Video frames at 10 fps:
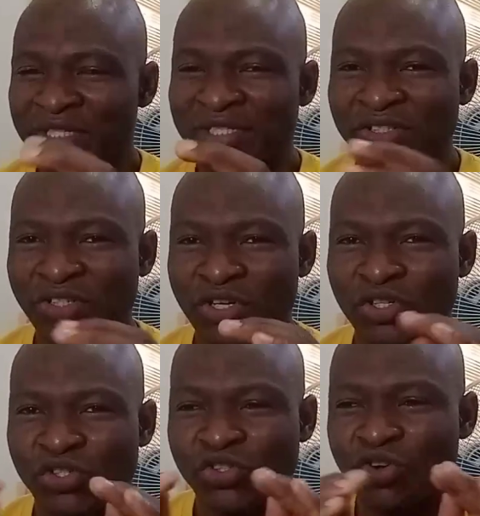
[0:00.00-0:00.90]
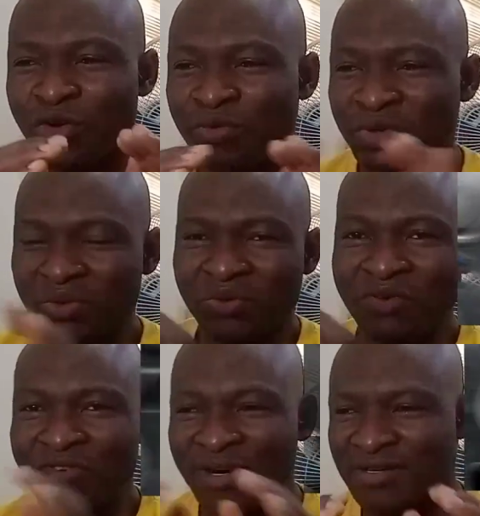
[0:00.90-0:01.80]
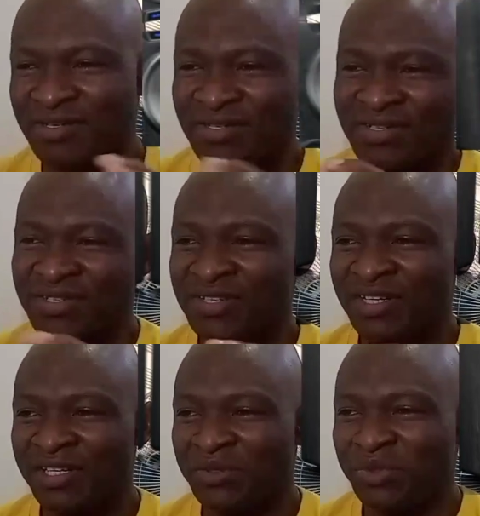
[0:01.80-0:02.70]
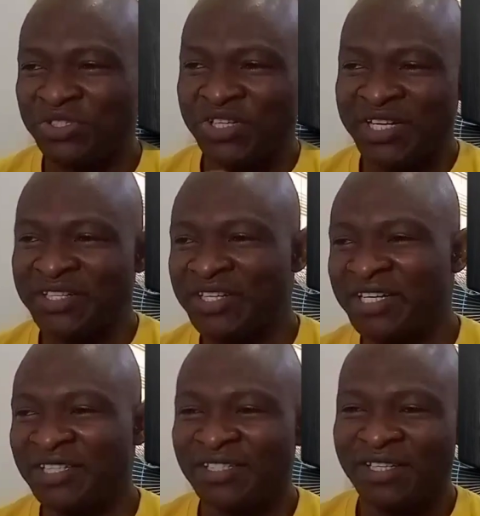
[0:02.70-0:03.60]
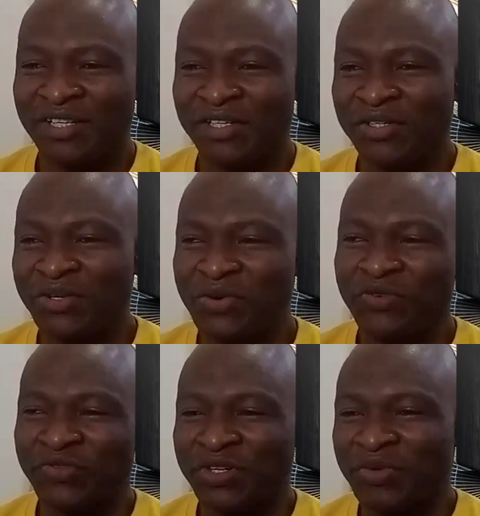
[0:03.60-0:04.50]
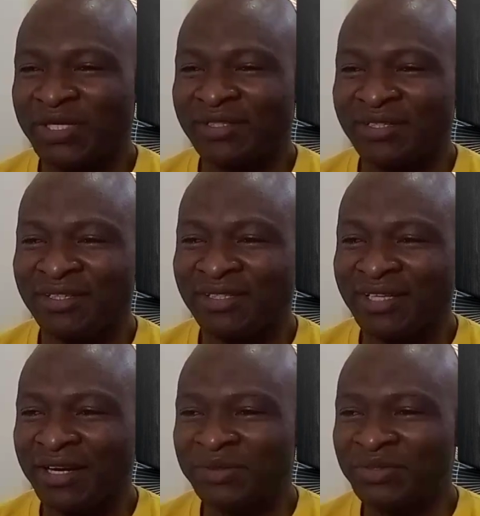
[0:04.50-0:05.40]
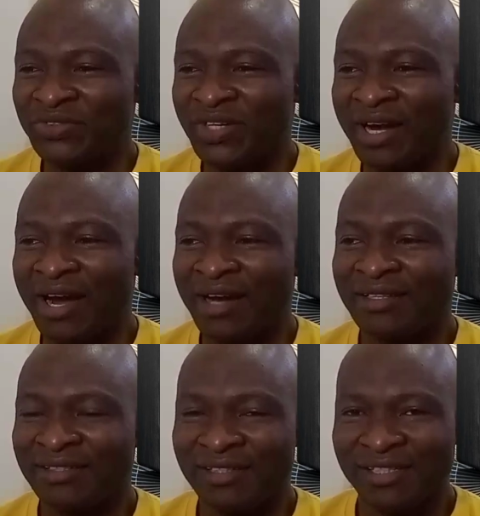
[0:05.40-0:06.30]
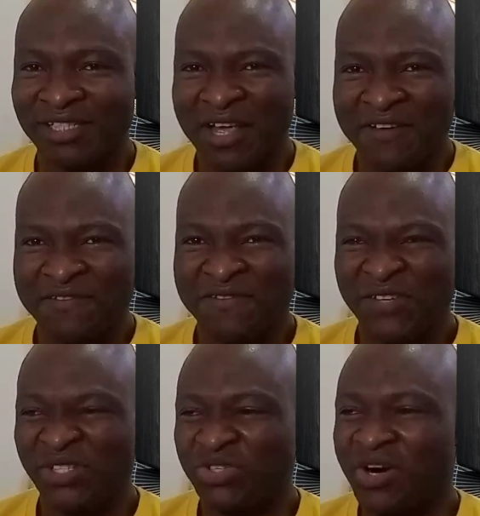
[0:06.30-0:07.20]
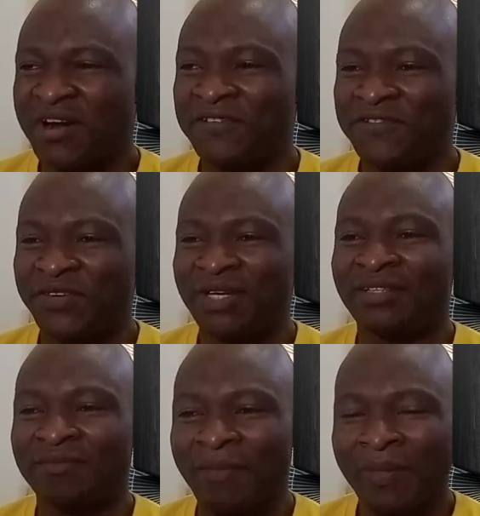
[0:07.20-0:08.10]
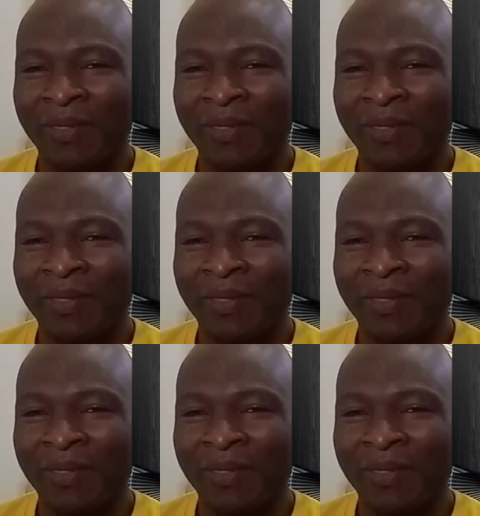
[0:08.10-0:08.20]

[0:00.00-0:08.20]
these subwoofers, which generate low frequency sound that adds this visual feeling